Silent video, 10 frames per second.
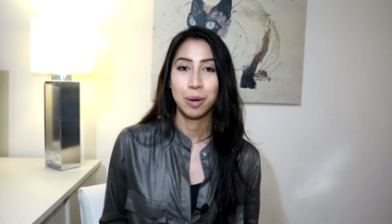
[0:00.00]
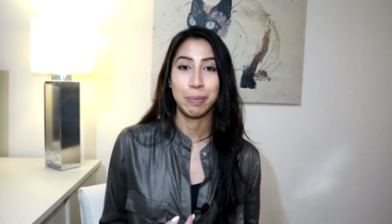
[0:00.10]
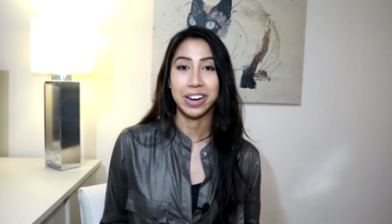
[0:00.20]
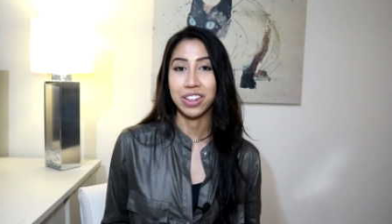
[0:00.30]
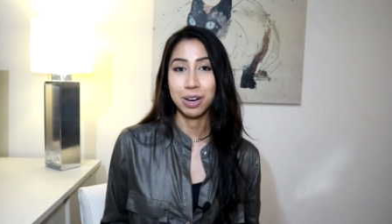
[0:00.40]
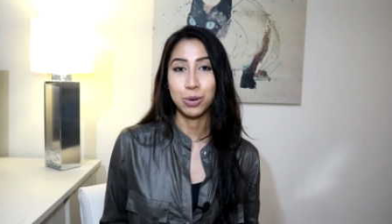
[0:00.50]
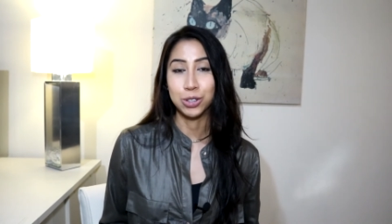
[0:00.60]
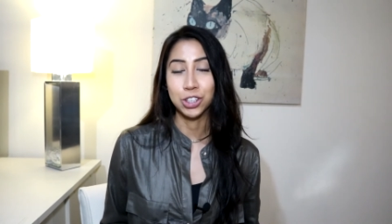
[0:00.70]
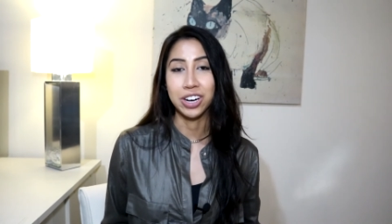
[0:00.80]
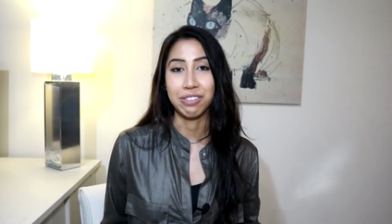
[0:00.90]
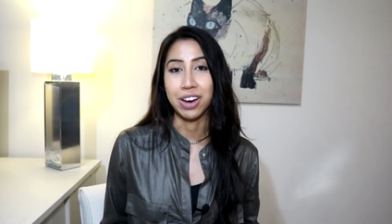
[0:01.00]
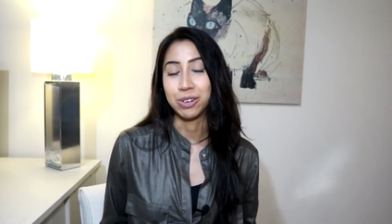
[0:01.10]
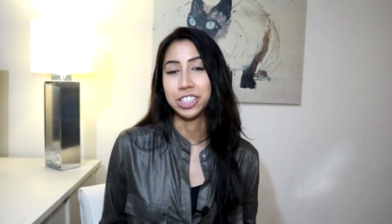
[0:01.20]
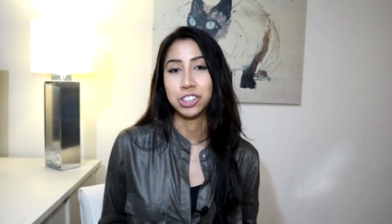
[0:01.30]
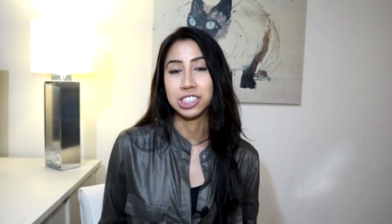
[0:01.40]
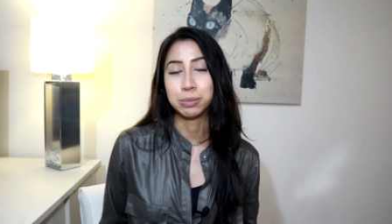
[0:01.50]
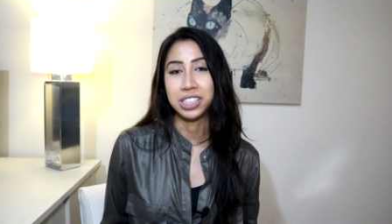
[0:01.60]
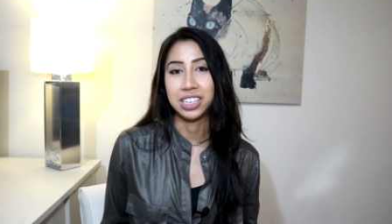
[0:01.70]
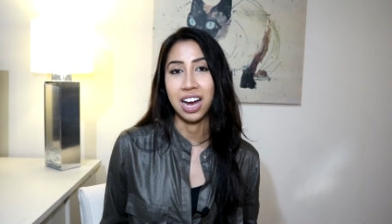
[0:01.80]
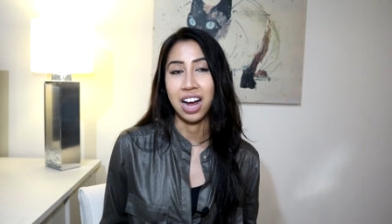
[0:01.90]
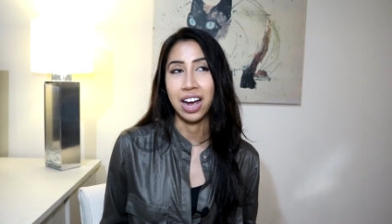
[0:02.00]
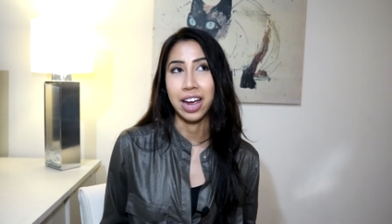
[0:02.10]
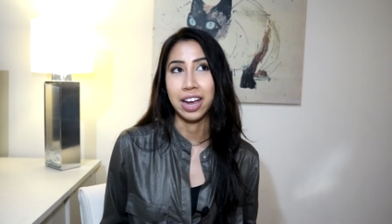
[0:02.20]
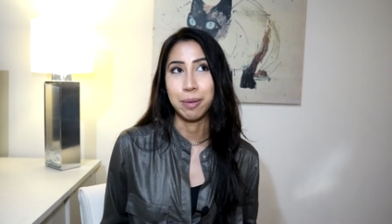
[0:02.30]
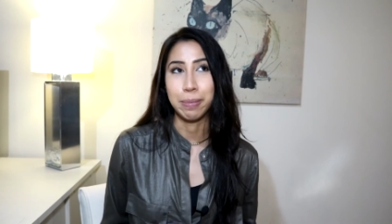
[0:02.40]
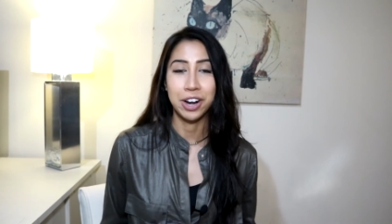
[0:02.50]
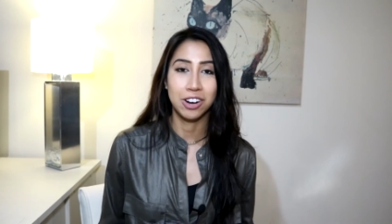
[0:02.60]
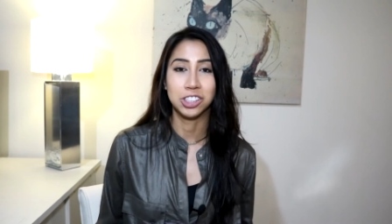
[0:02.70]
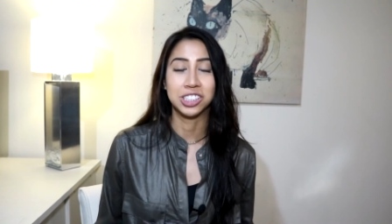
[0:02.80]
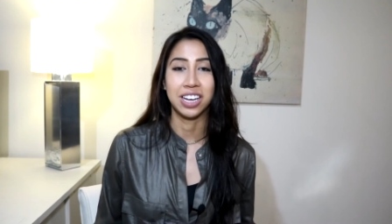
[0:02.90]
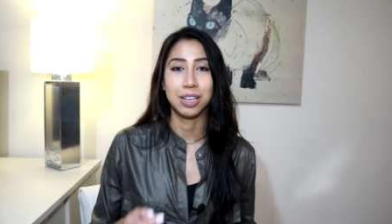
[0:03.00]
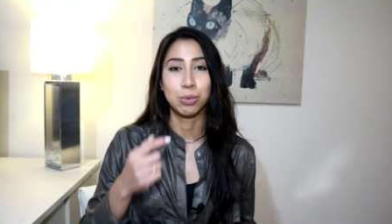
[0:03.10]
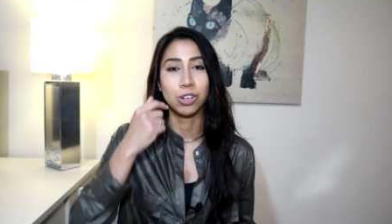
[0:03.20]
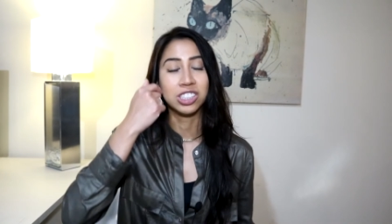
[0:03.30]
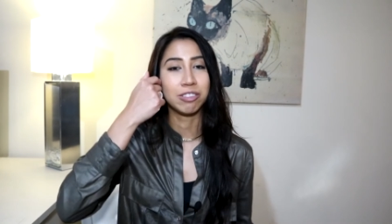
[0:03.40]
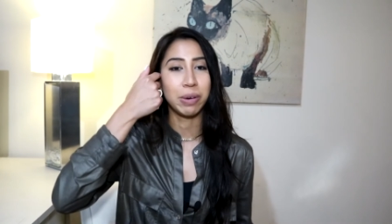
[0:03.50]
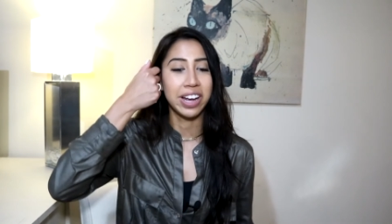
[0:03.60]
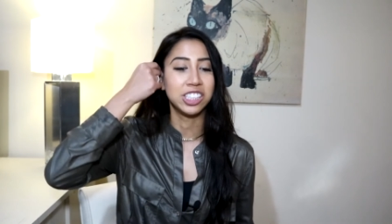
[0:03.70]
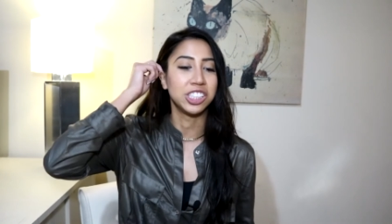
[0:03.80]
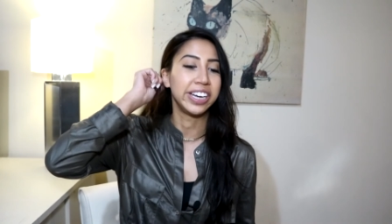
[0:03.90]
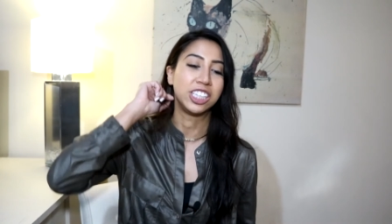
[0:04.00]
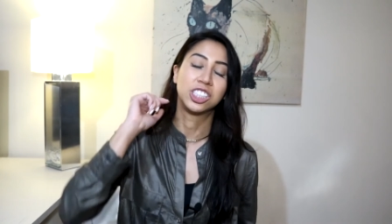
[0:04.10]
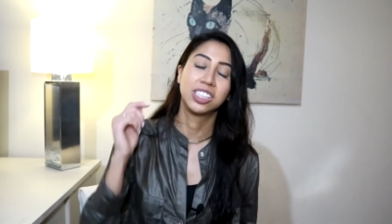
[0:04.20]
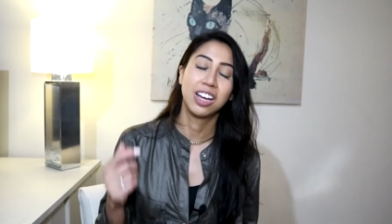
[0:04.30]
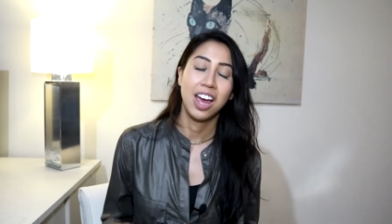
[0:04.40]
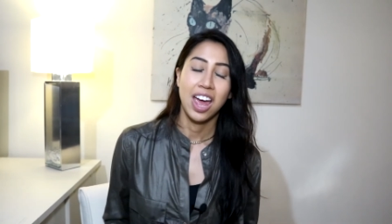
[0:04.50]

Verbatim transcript: But now that I'm older and I found what interests me, I better understand the importance of my education,